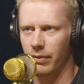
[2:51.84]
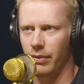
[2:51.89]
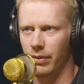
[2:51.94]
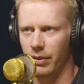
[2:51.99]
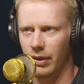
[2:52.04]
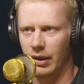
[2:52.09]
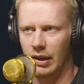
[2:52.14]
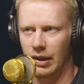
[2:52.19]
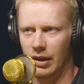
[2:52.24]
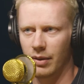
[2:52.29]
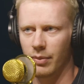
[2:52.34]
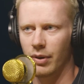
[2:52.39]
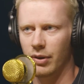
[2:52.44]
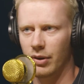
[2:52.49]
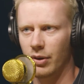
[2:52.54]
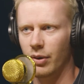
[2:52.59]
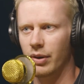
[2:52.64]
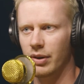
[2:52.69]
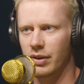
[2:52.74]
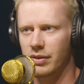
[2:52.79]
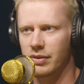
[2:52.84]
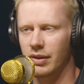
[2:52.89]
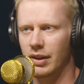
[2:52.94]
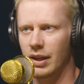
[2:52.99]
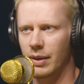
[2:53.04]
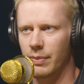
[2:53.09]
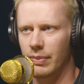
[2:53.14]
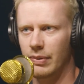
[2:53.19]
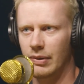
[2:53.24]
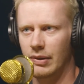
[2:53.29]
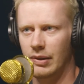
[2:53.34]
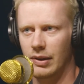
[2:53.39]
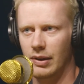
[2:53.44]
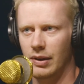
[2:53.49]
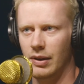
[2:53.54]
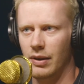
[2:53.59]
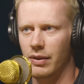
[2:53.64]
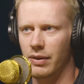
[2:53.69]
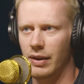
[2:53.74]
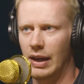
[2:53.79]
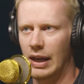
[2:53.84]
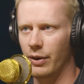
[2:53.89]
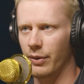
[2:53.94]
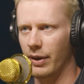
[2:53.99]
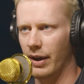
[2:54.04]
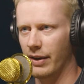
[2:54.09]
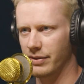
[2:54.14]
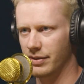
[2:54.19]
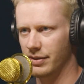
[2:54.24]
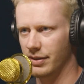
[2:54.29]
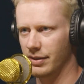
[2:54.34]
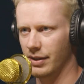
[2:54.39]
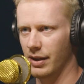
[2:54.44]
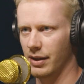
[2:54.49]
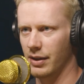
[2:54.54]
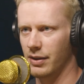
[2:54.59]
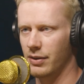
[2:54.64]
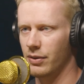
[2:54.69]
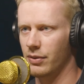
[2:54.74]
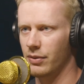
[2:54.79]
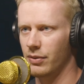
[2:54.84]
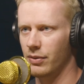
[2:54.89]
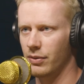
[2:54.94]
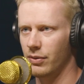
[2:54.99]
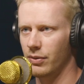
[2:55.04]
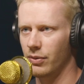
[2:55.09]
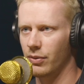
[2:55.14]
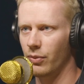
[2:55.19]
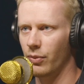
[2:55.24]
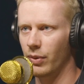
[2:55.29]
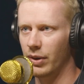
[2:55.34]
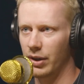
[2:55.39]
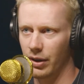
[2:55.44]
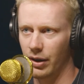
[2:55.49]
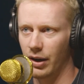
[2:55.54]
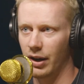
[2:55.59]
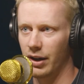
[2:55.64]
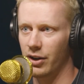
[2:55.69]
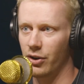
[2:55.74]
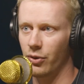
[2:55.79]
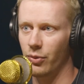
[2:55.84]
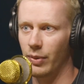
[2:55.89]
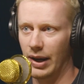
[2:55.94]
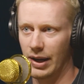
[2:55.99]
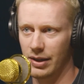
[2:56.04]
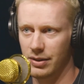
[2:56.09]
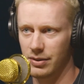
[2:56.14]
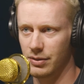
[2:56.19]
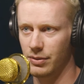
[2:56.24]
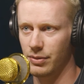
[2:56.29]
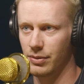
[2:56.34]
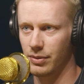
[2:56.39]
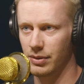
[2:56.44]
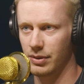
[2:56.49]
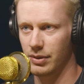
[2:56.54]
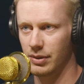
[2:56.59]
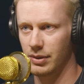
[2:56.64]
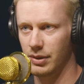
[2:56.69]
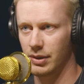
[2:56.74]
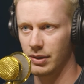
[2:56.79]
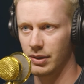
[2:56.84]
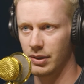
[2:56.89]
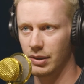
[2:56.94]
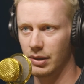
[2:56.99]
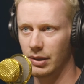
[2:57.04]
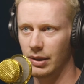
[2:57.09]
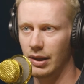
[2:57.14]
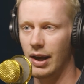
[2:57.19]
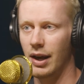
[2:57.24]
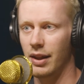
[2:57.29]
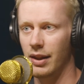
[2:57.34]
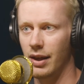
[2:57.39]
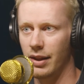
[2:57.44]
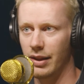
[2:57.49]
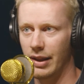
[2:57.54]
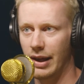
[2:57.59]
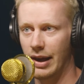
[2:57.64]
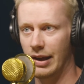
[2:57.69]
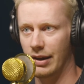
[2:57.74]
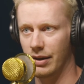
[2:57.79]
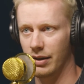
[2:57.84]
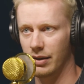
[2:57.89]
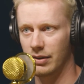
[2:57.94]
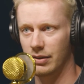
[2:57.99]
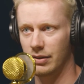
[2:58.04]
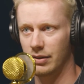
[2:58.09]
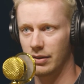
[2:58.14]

thinking about going to sleep. Theta waves is like when you're on your way to La La Land.